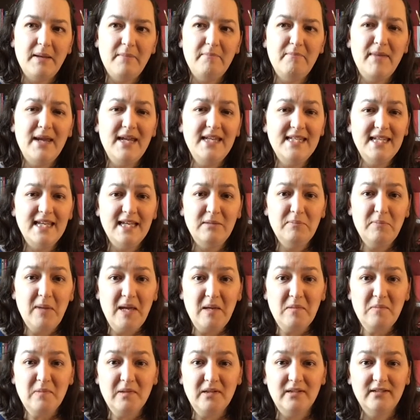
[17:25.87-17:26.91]
meeting
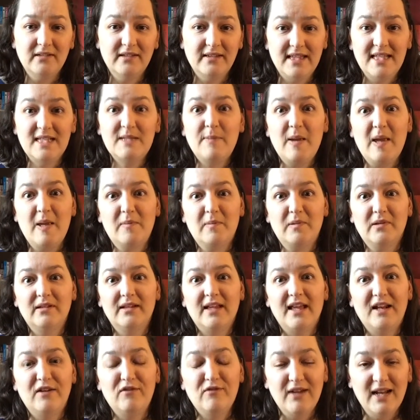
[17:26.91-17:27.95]
these
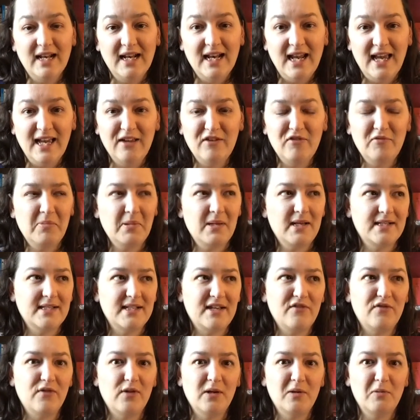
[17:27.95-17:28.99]
people in real life, because
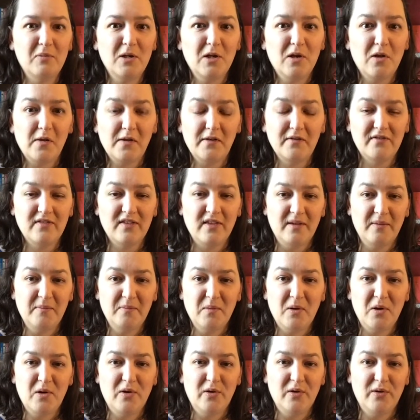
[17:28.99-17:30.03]
I follow a lot of
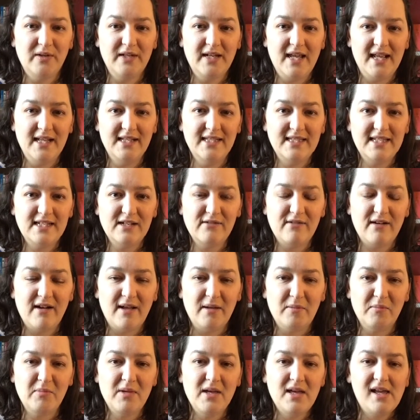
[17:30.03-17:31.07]
them on
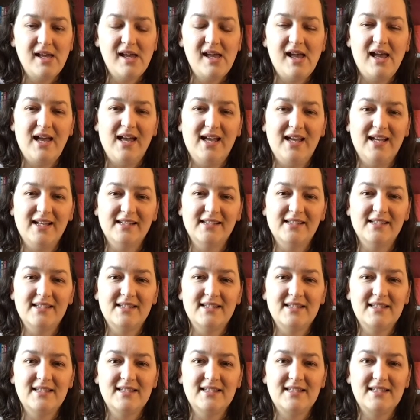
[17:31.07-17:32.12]
Instagram,
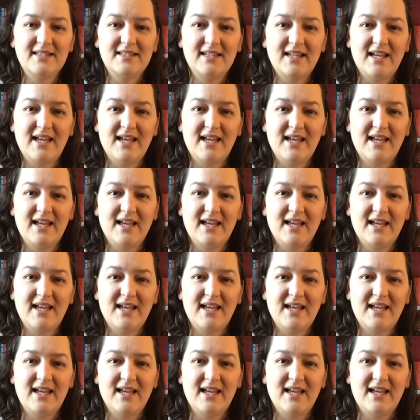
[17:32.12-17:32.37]
and